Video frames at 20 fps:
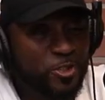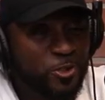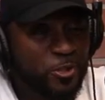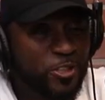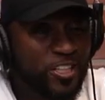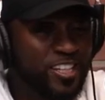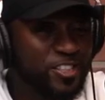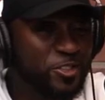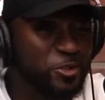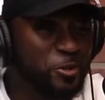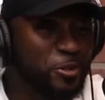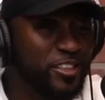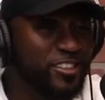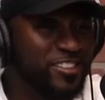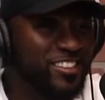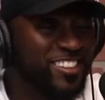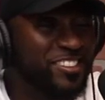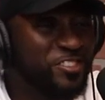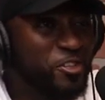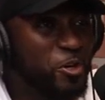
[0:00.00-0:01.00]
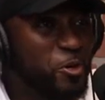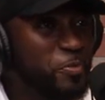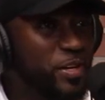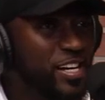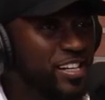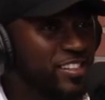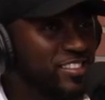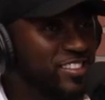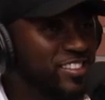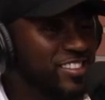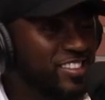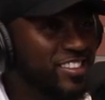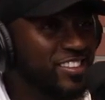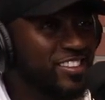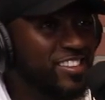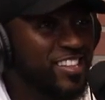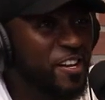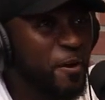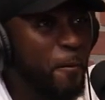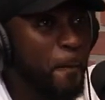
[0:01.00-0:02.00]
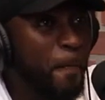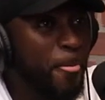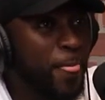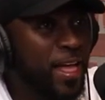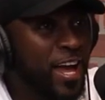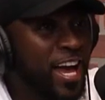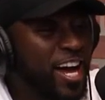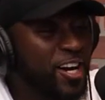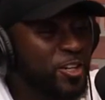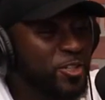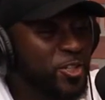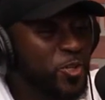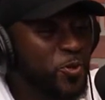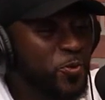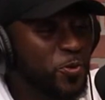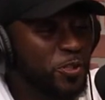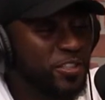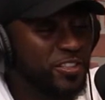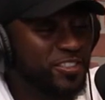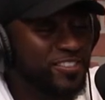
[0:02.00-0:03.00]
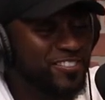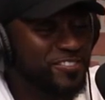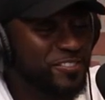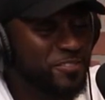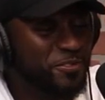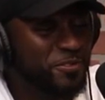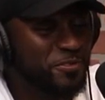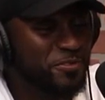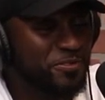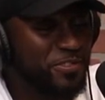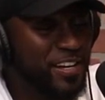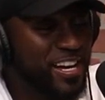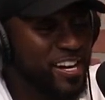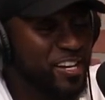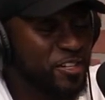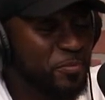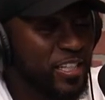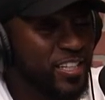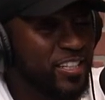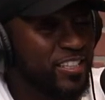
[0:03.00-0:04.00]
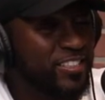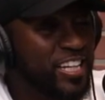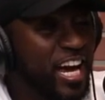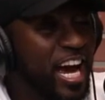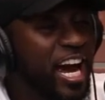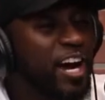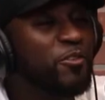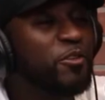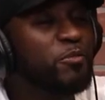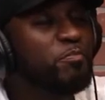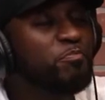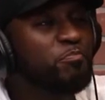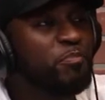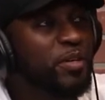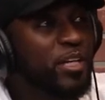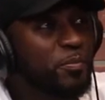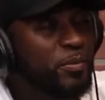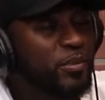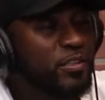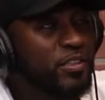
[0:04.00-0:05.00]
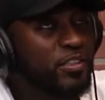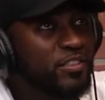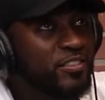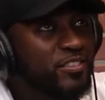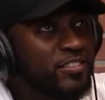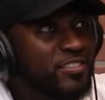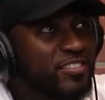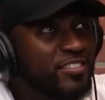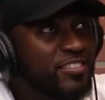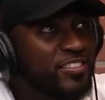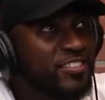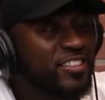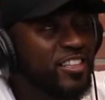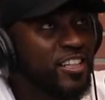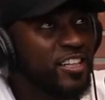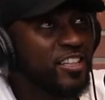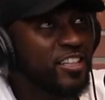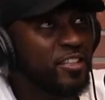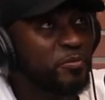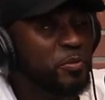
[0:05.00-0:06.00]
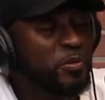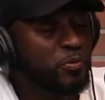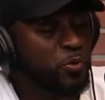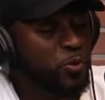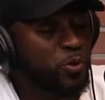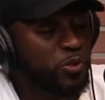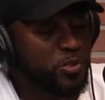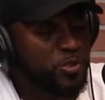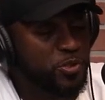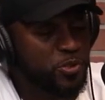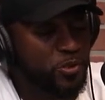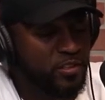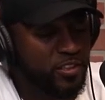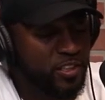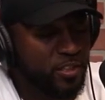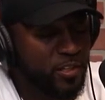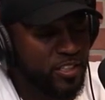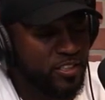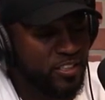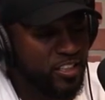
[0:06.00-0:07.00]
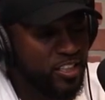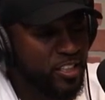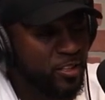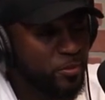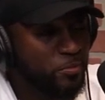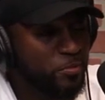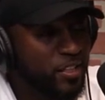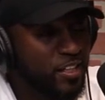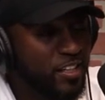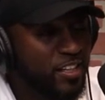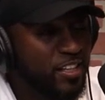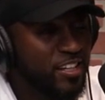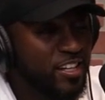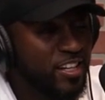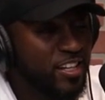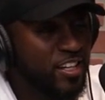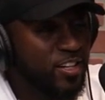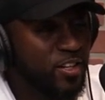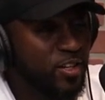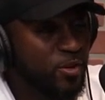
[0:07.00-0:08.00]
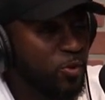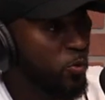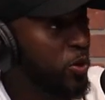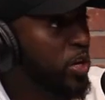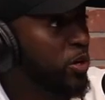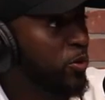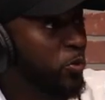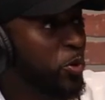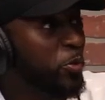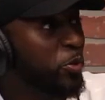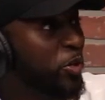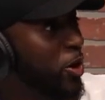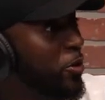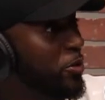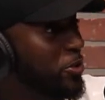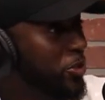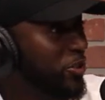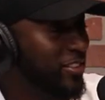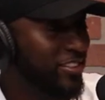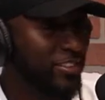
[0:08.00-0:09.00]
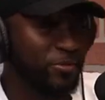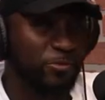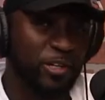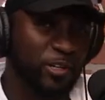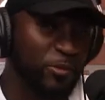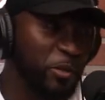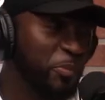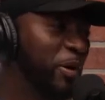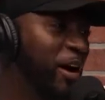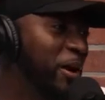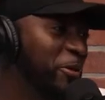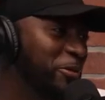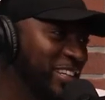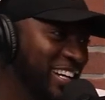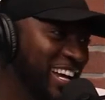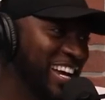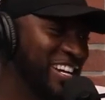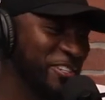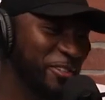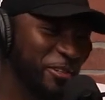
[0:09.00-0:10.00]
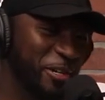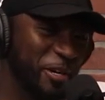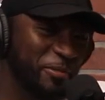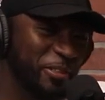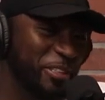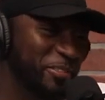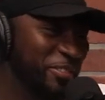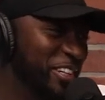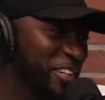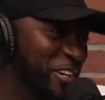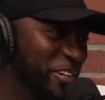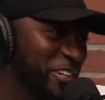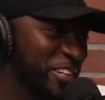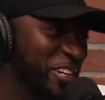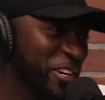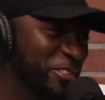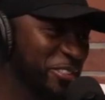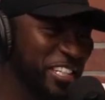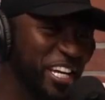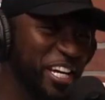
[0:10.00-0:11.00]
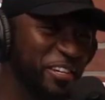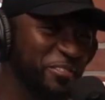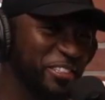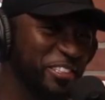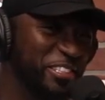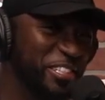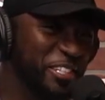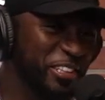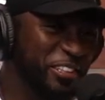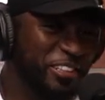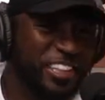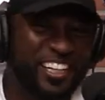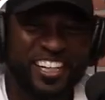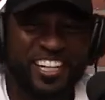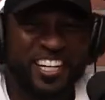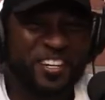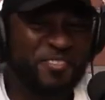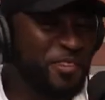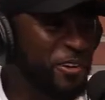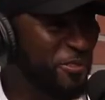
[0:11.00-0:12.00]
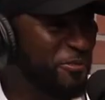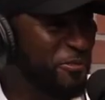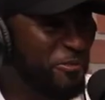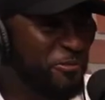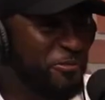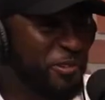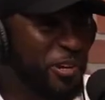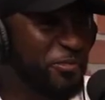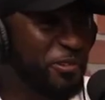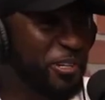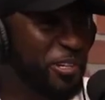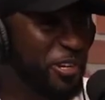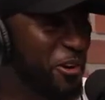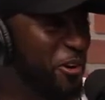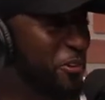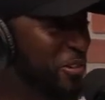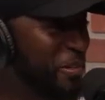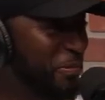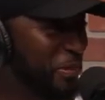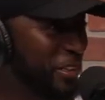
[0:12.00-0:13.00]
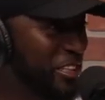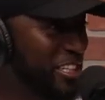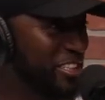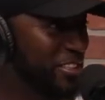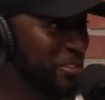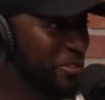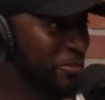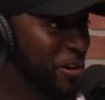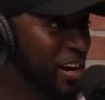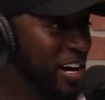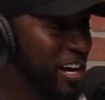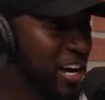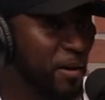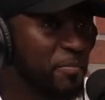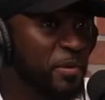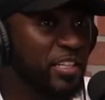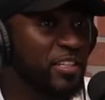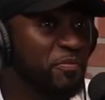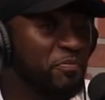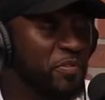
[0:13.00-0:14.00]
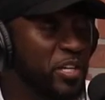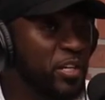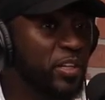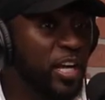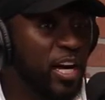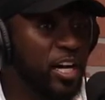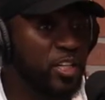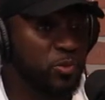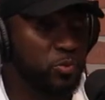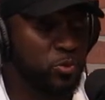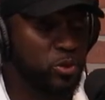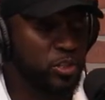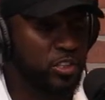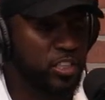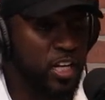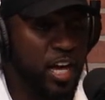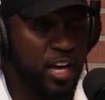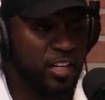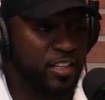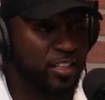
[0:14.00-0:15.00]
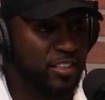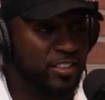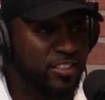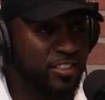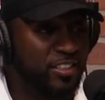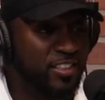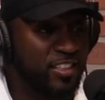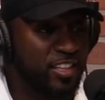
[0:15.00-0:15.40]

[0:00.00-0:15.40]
let's go back to how you were found, because I remember before you joined the Gray team, we would always go, well, we probably would have got in trouble if Coach Davis knew, but we would go over and play the field house was like